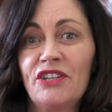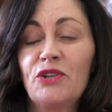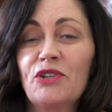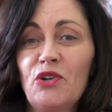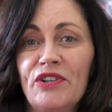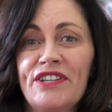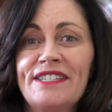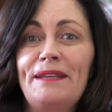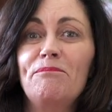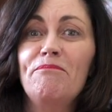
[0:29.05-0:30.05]
you're going to
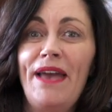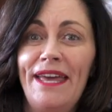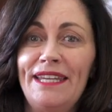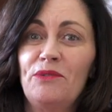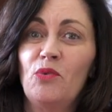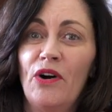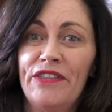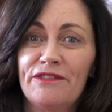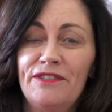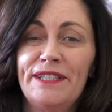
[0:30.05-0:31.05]
see many
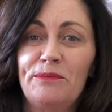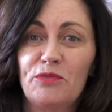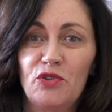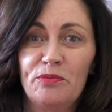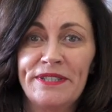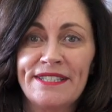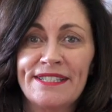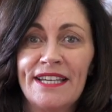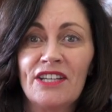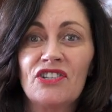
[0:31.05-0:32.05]
wonderful improvements